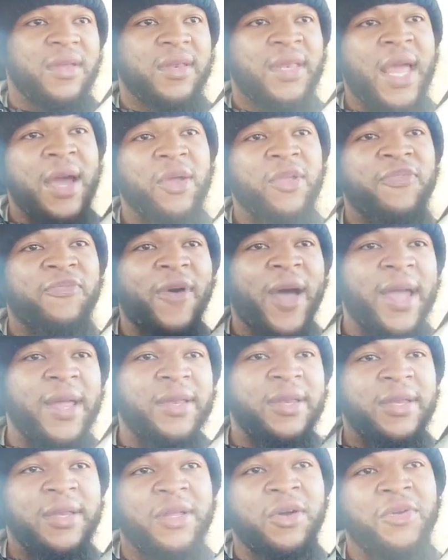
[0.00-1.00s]
that was
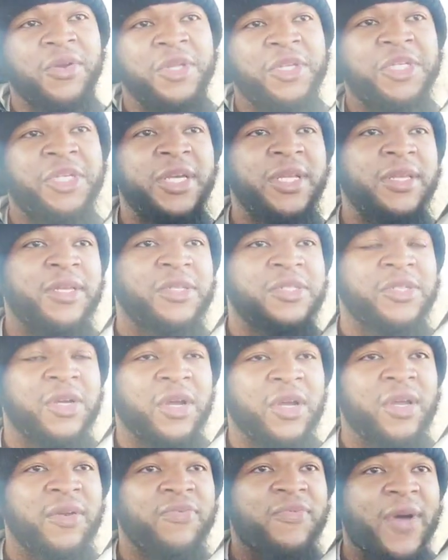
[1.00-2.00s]
fighting in, on the chitlin
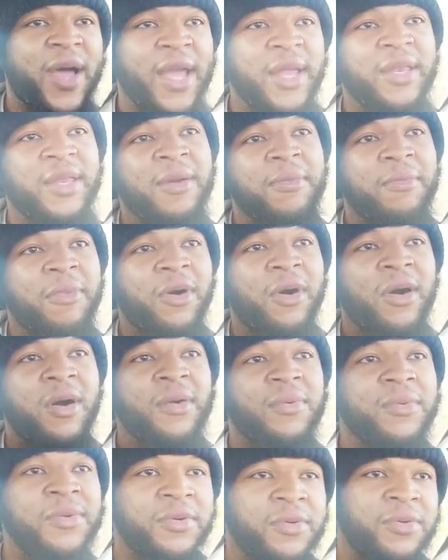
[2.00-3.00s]
circuit, fighting in
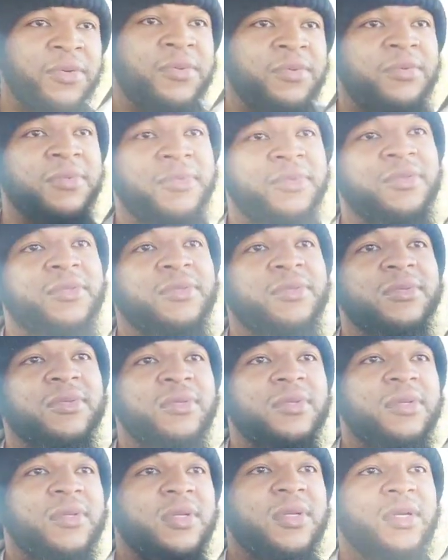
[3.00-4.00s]
ballrooms.
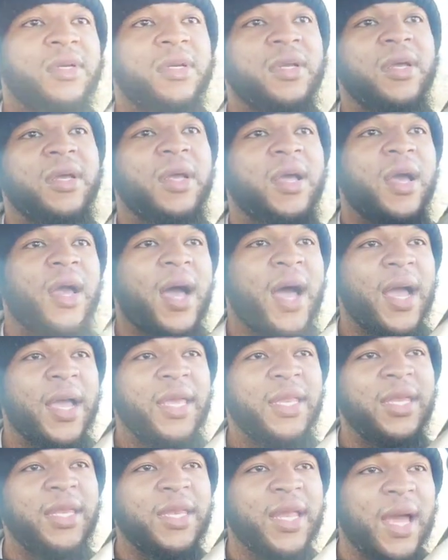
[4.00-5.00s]
How
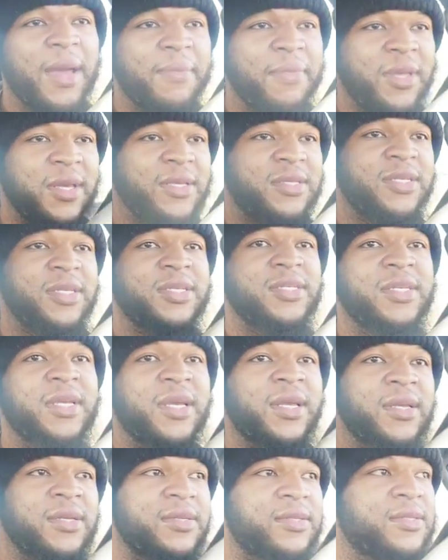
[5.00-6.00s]
can he not be a
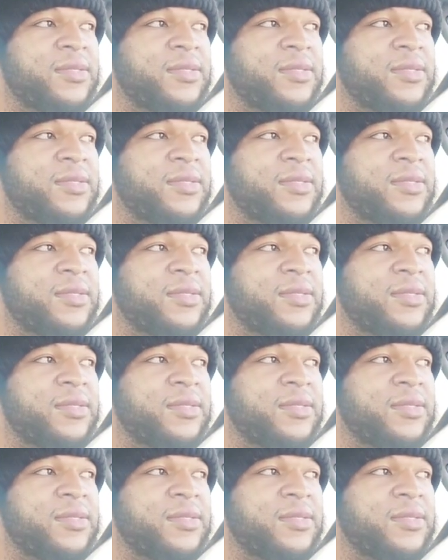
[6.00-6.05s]
success?